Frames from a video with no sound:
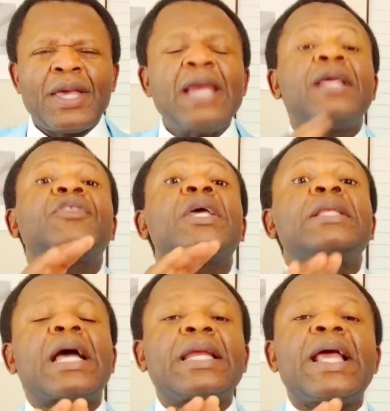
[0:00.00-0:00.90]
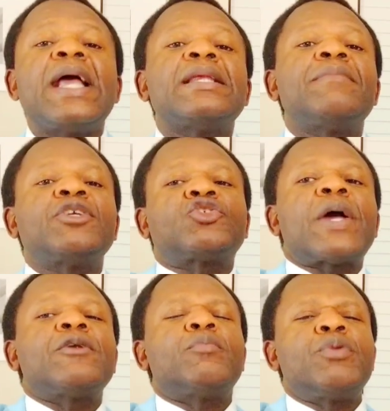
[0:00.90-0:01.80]
anything that the enemy is
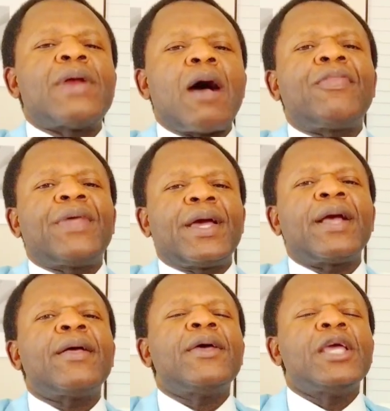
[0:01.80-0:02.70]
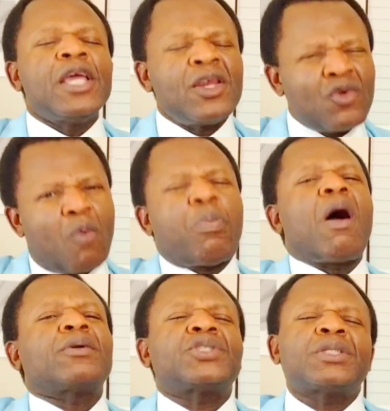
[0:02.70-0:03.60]
trying to put out there in your
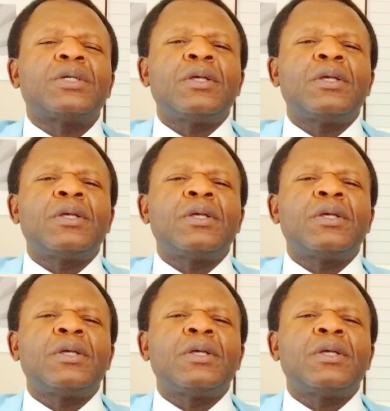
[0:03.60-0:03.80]
part.